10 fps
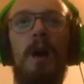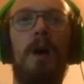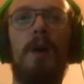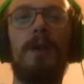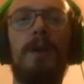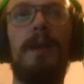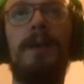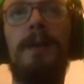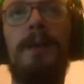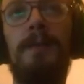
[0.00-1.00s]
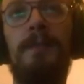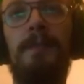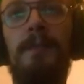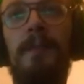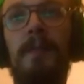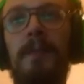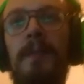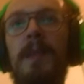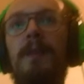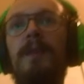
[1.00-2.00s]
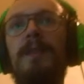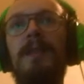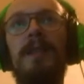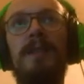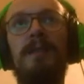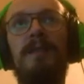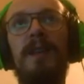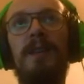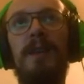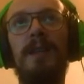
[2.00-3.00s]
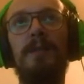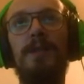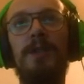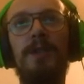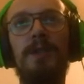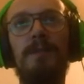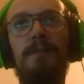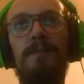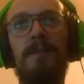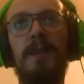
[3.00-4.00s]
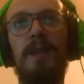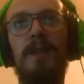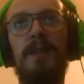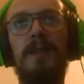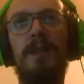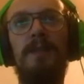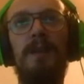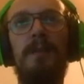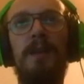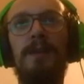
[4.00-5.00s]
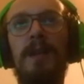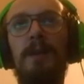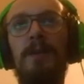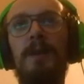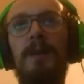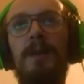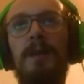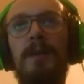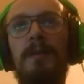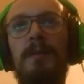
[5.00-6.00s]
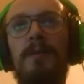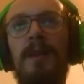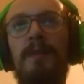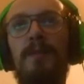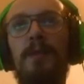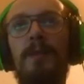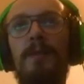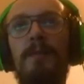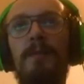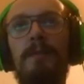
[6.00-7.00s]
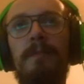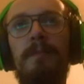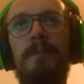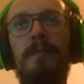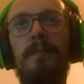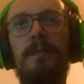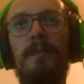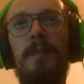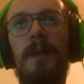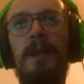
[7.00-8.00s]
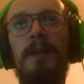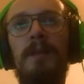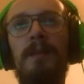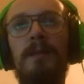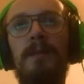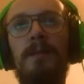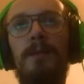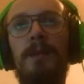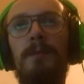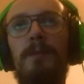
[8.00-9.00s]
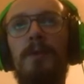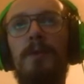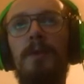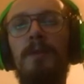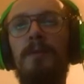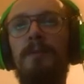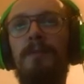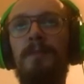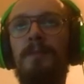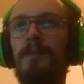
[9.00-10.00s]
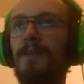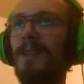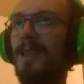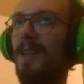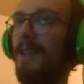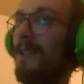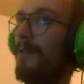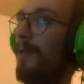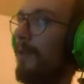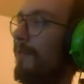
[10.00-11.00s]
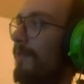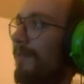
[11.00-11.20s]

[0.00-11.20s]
Okay, now we're seeing some fighter item changes. Silver Mare down, 5 more AD, 300 more gold. Is it worth?